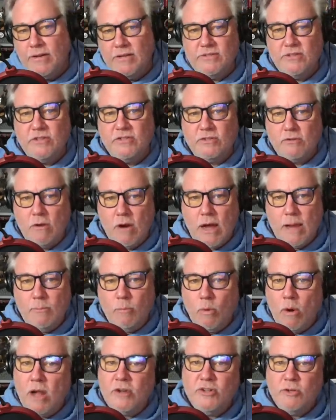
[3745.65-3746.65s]
has
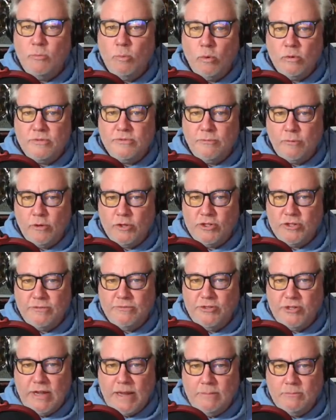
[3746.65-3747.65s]
described Roger Moore's version
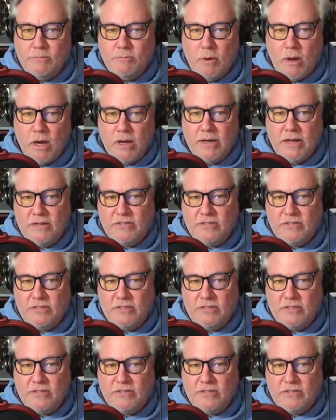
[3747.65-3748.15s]
of James Bond